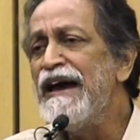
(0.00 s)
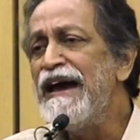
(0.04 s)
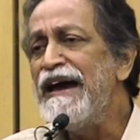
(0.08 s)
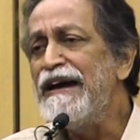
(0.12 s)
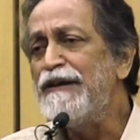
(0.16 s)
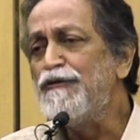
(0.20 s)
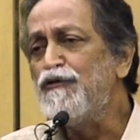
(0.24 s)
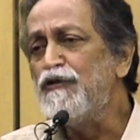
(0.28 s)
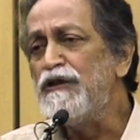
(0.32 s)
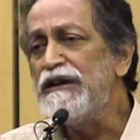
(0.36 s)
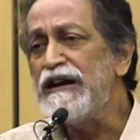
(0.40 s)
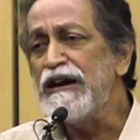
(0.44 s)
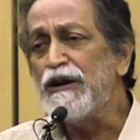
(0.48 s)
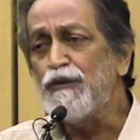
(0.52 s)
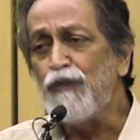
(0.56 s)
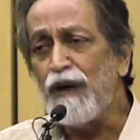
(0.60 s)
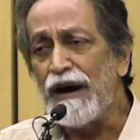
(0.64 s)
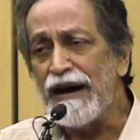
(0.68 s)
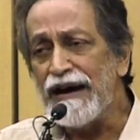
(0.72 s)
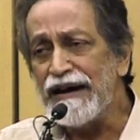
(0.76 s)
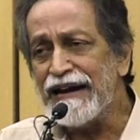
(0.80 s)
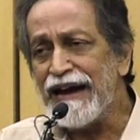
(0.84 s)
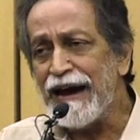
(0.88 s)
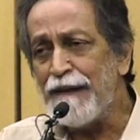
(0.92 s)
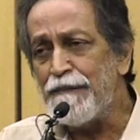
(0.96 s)
It would
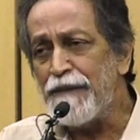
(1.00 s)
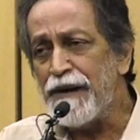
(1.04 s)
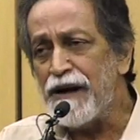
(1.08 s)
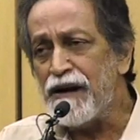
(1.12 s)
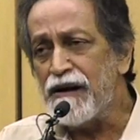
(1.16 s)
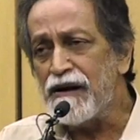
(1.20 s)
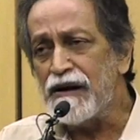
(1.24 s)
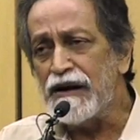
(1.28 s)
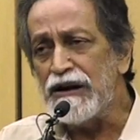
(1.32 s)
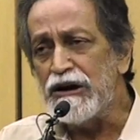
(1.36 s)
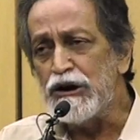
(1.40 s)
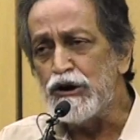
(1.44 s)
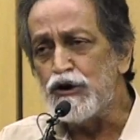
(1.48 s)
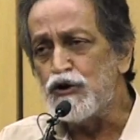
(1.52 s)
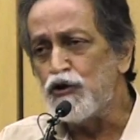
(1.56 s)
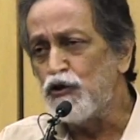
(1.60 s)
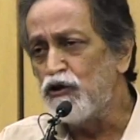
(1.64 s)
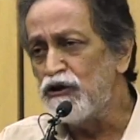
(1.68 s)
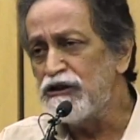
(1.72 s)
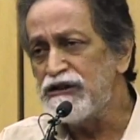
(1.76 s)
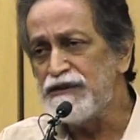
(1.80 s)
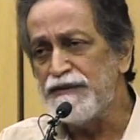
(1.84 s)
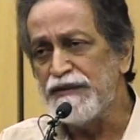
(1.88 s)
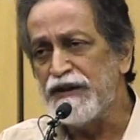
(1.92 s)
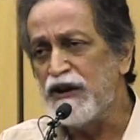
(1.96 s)
require capital
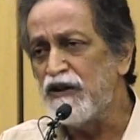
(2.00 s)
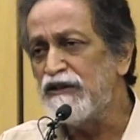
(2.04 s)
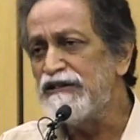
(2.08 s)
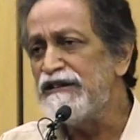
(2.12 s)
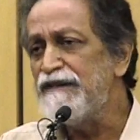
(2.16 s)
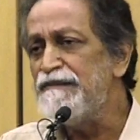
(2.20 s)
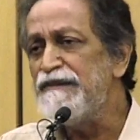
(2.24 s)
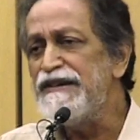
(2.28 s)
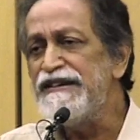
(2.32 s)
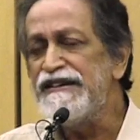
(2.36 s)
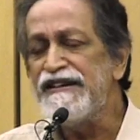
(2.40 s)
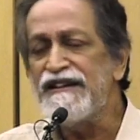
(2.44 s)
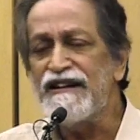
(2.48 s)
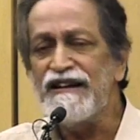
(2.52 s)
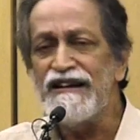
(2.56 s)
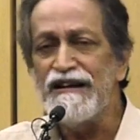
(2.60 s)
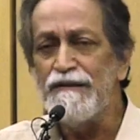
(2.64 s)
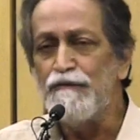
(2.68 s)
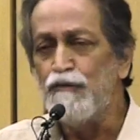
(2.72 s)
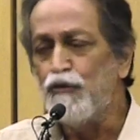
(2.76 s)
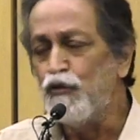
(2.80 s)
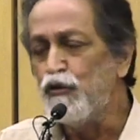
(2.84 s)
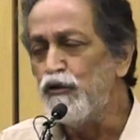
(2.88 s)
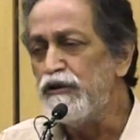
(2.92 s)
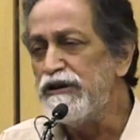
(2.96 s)
controls because immediately
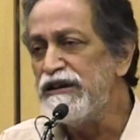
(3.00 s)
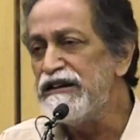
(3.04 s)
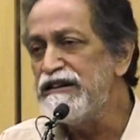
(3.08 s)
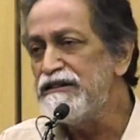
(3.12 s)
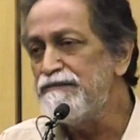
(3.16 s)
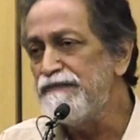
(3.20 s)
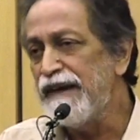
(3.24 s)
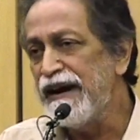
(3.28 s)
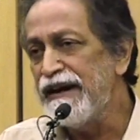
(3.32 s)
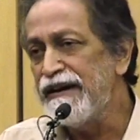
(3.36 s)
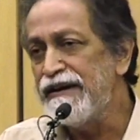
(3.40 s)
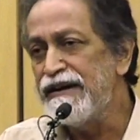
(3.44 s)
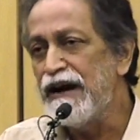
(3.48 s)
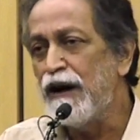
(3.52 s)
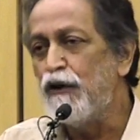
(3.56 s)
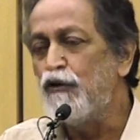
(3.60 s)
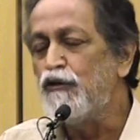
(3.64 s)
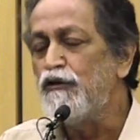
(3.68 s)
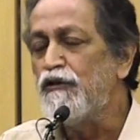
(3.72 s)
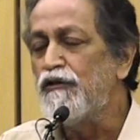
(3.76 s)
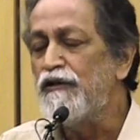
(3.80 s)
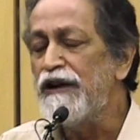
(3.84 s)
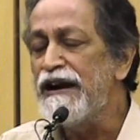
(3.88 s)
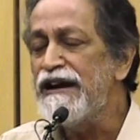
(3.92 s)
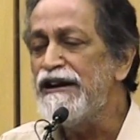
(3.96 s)
Moody's might
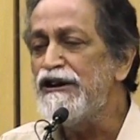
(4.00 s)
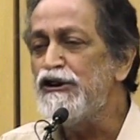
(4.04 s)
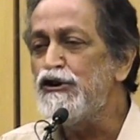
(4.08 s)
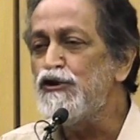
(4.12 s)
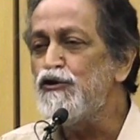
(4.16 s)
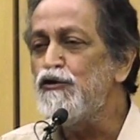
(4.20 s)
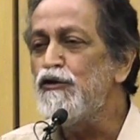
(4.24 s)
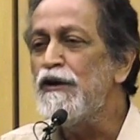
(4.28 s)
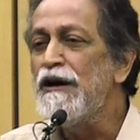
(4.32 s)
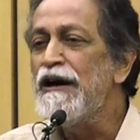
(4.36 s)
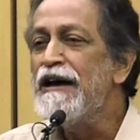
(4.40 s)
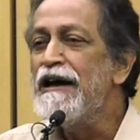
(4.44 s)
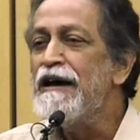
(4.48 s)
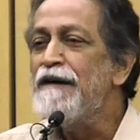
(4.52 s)
downgrade you.